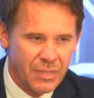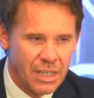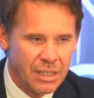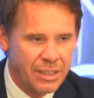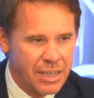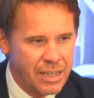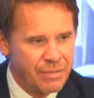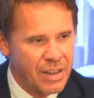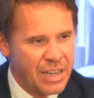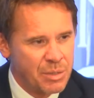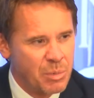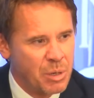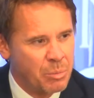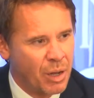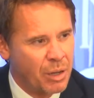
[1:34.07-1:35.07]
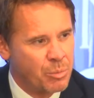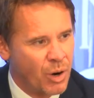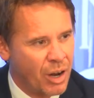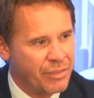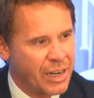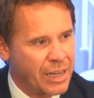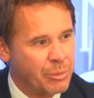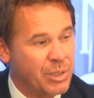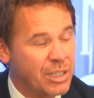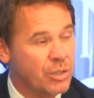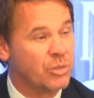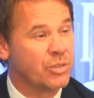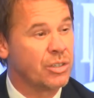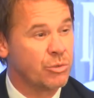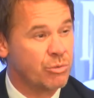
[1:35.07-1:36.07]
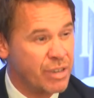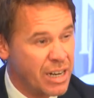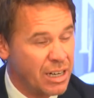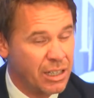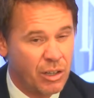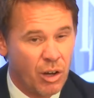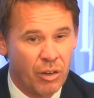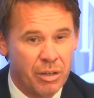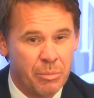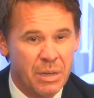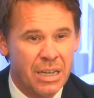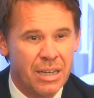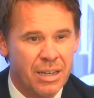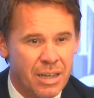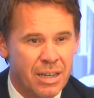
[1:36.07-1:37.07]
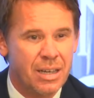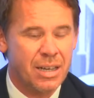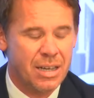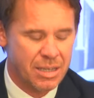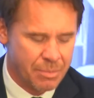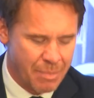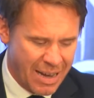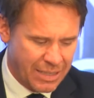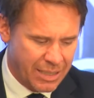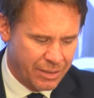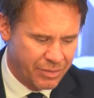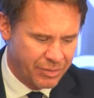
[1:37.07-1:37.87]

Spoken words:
the investment by private equity into the real economy is massive.